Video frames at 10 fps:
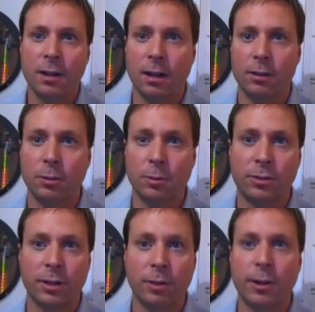Uh, so we're
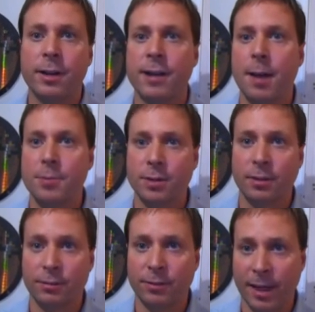seeing great adoption
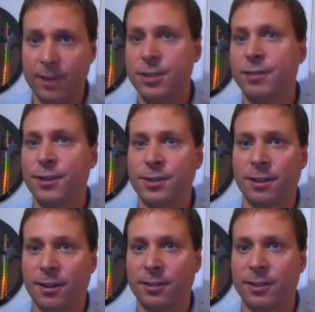of energy
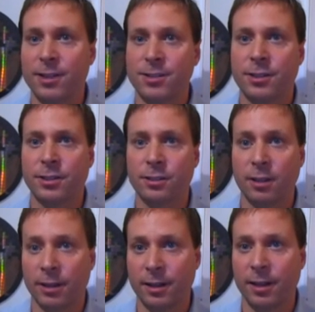efficient architectures
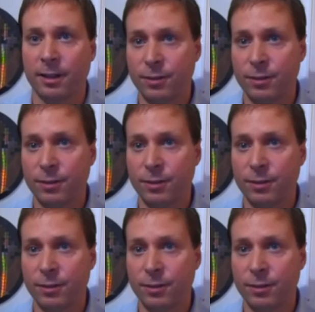like uh,